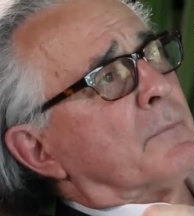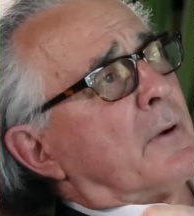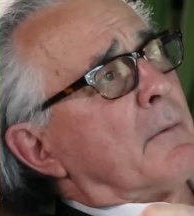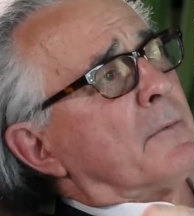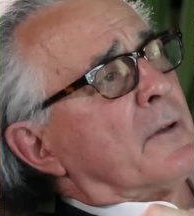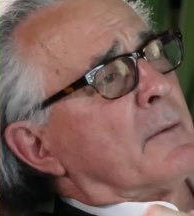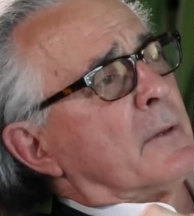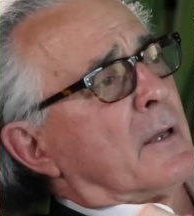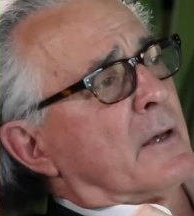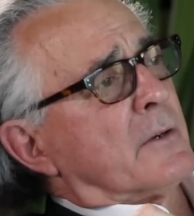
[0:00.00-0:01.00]
probably
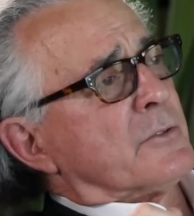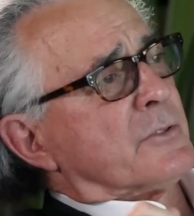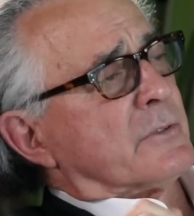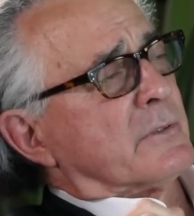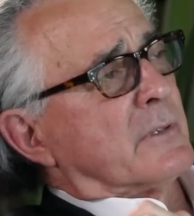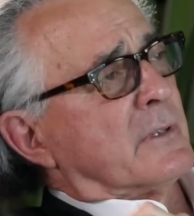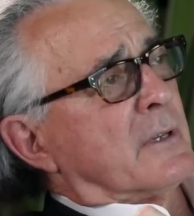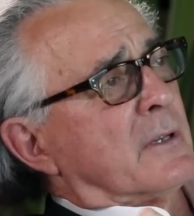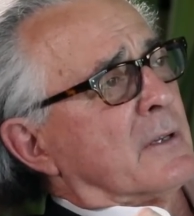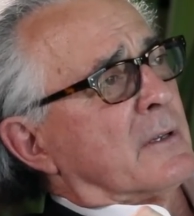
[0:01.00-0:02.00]
family honors,
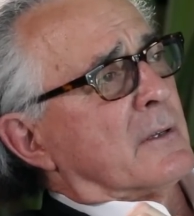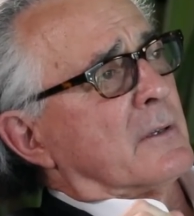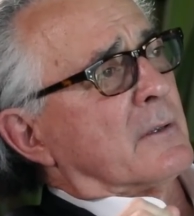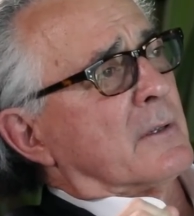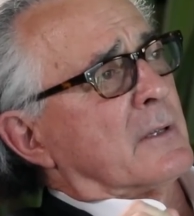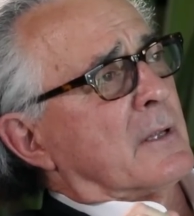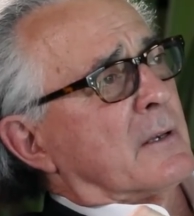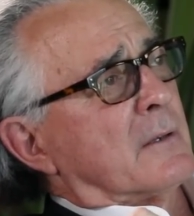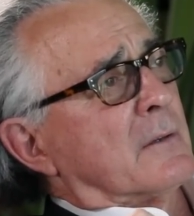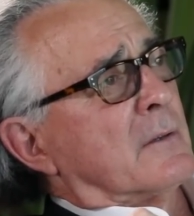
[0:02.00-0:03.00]
and
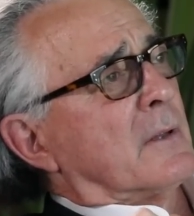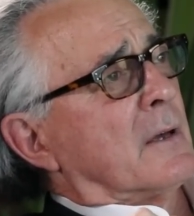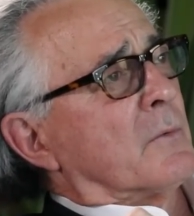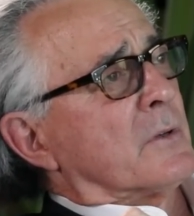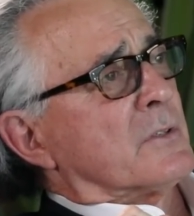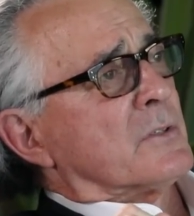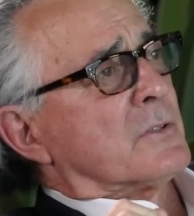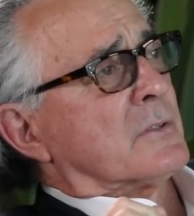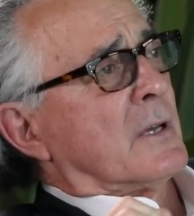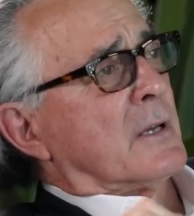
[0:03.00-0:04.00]
that and that
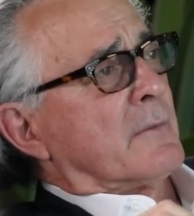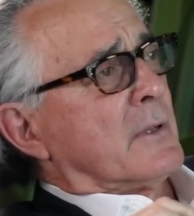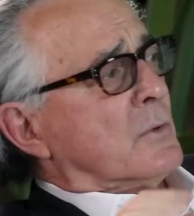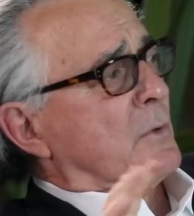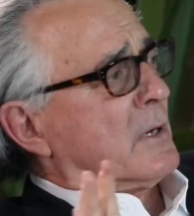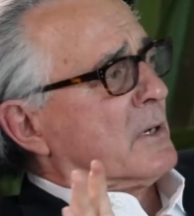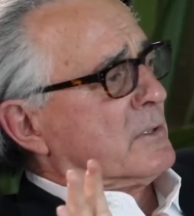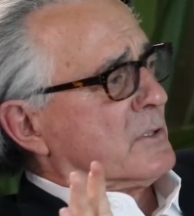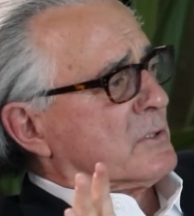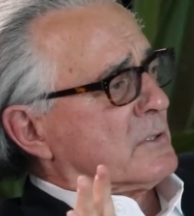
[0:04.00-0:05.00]
was kind of at you were at a
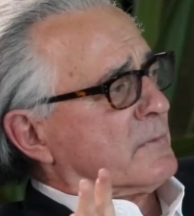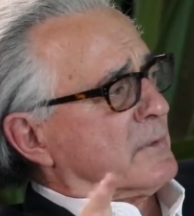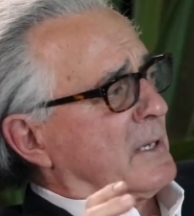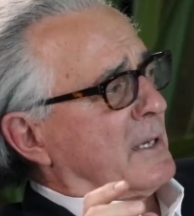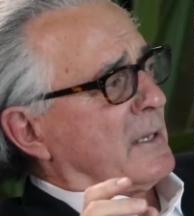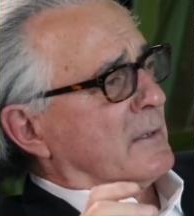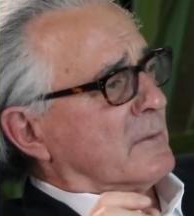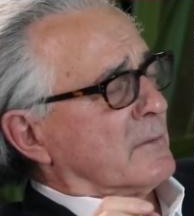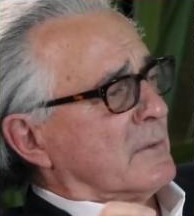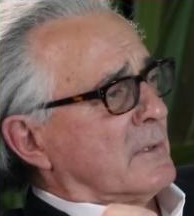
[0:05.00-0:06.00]
distance for that.
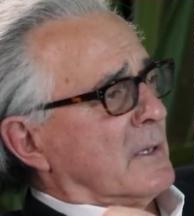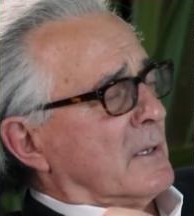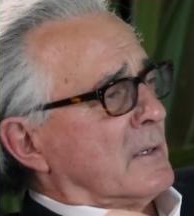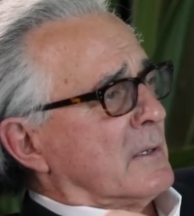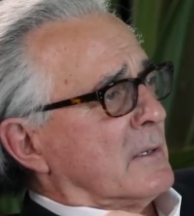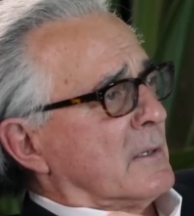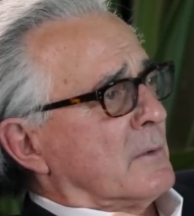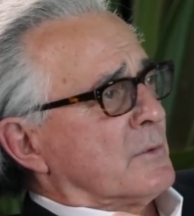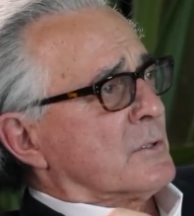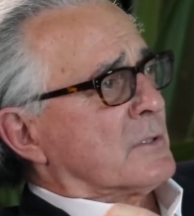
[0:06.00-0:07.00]

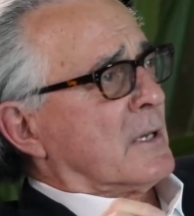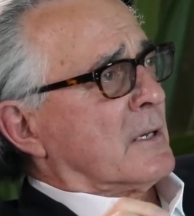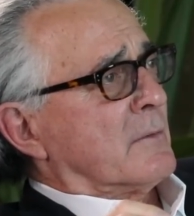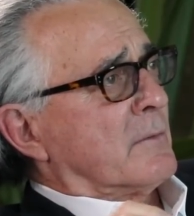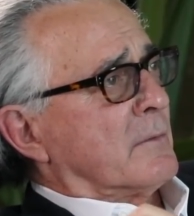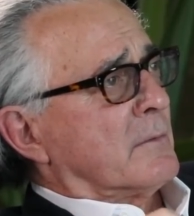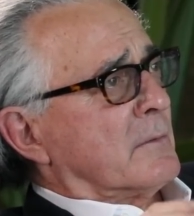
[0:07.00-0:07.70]
It was just kind of